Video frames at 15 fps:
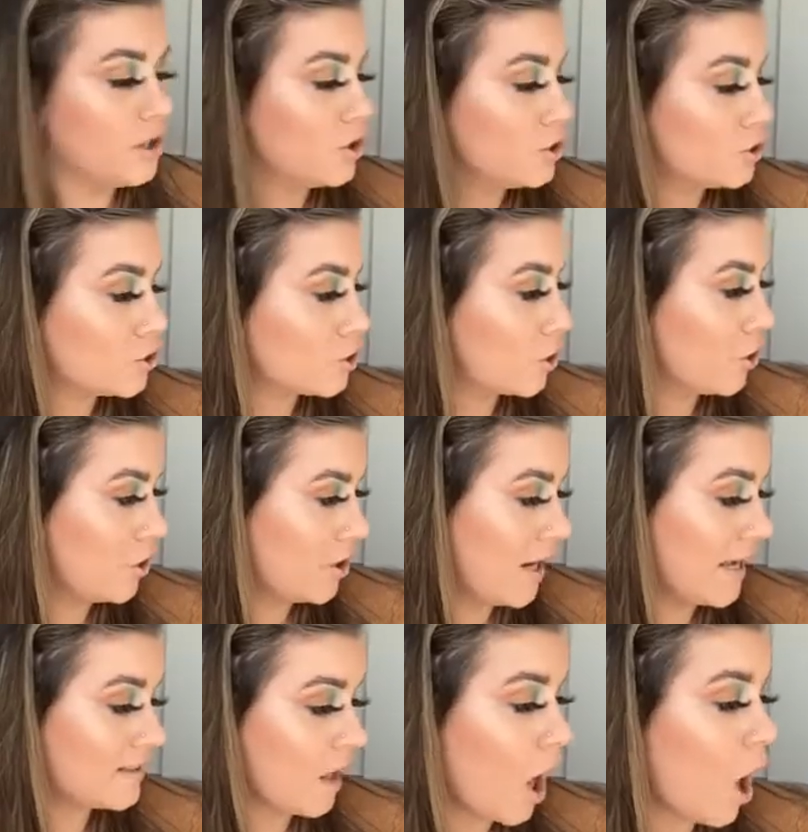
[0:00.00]
So
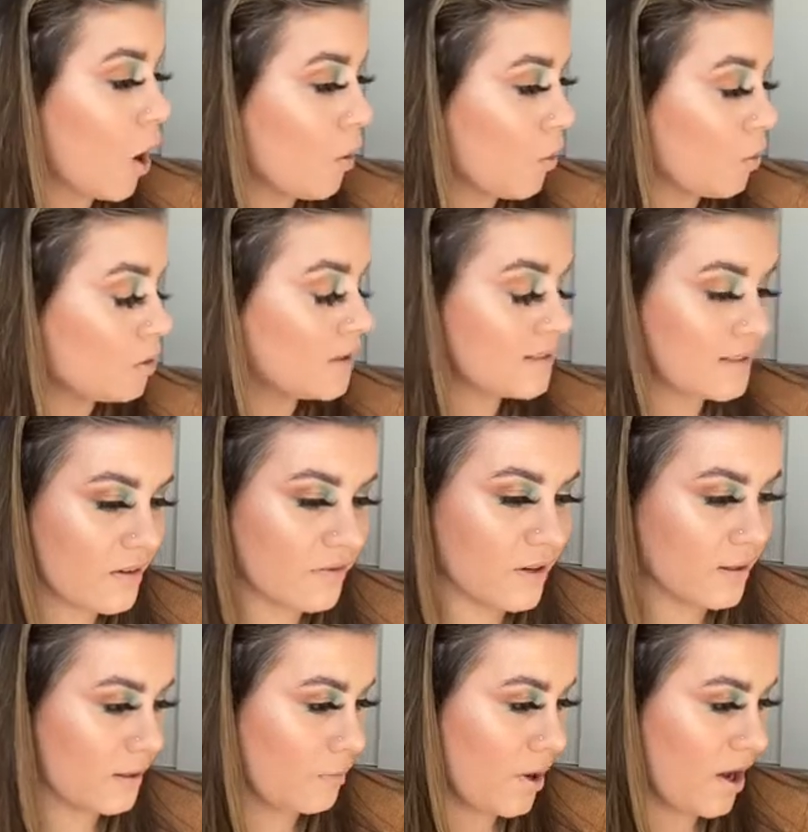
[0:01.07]
as a whole,
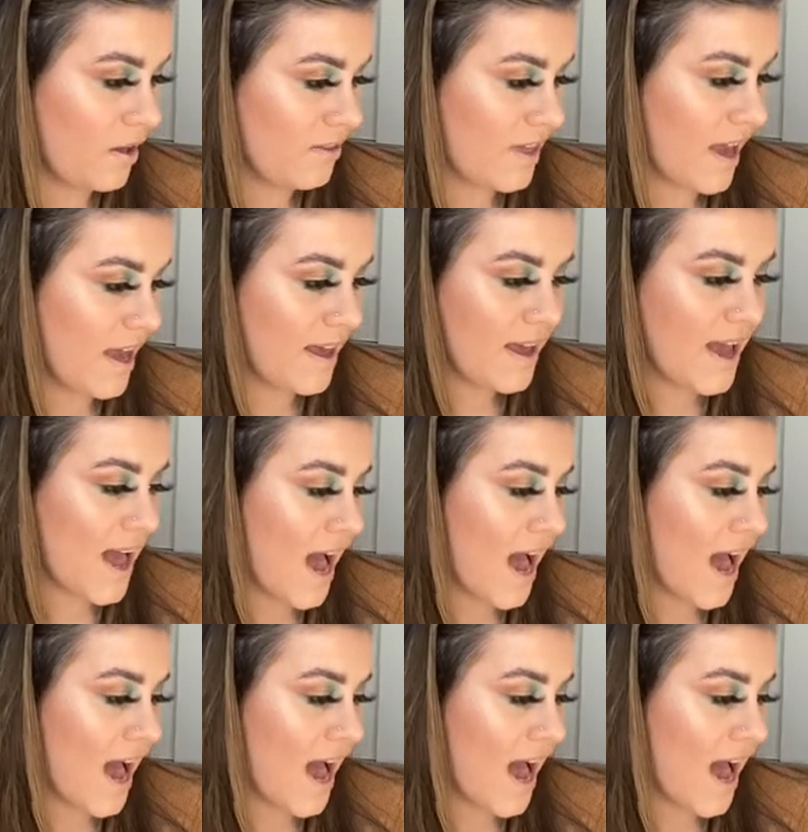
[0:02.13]
definitely worth it.